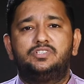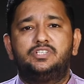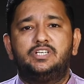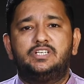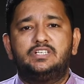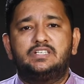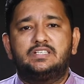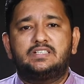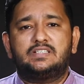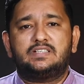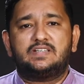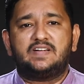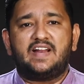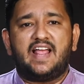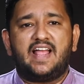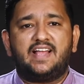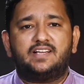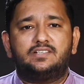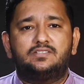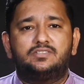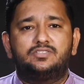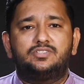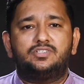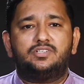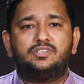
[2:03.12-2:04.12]

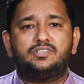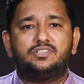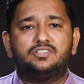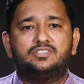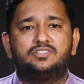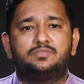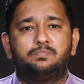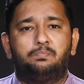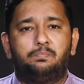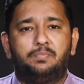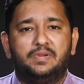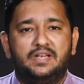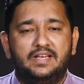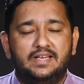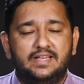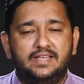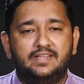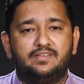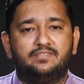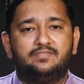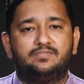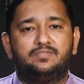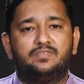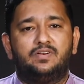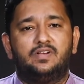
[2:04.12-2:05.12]
detractors
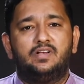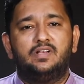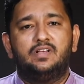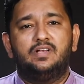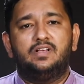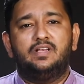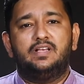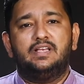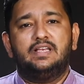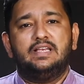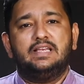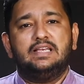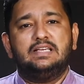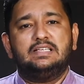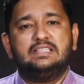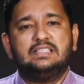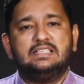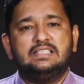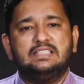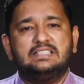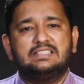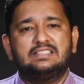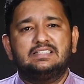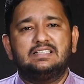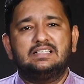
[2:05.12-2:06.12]
believe it
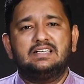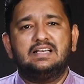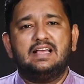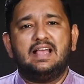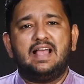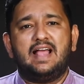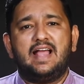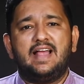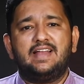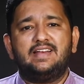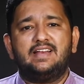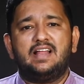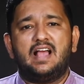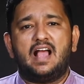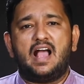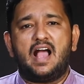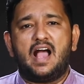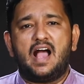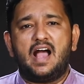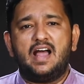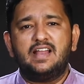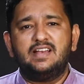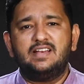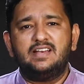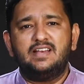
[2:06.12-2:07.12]
is an
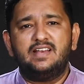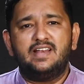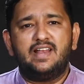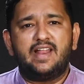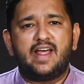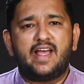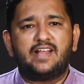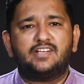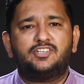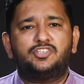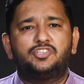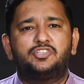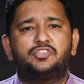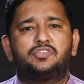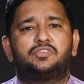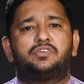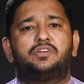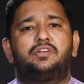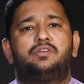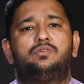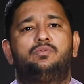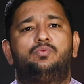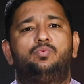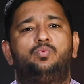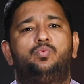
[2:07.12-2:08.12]

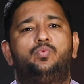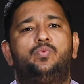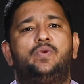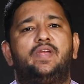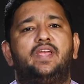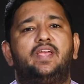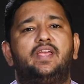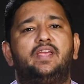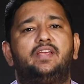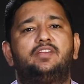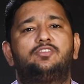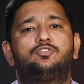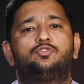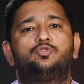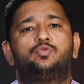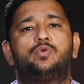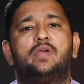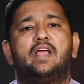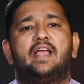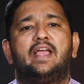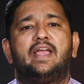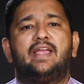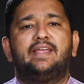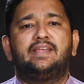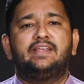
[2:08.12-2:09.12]
unnatural way
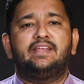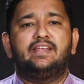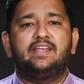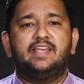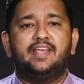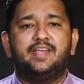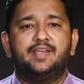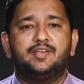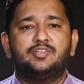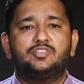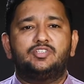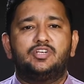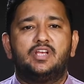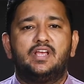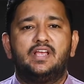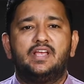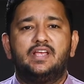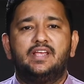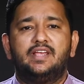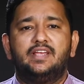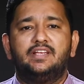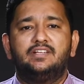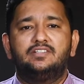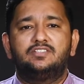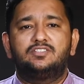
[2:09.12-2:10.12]
to engage
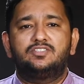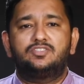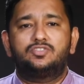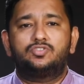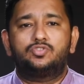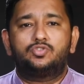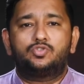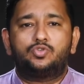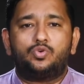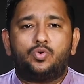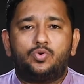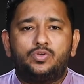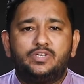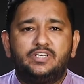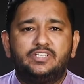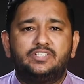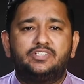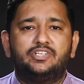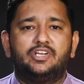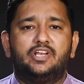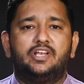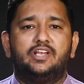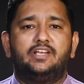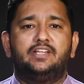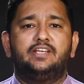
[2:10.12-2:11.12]
in
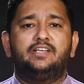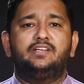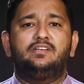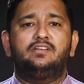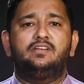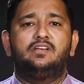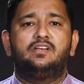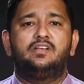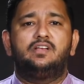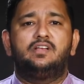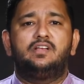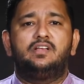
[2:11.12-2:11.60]
storytelling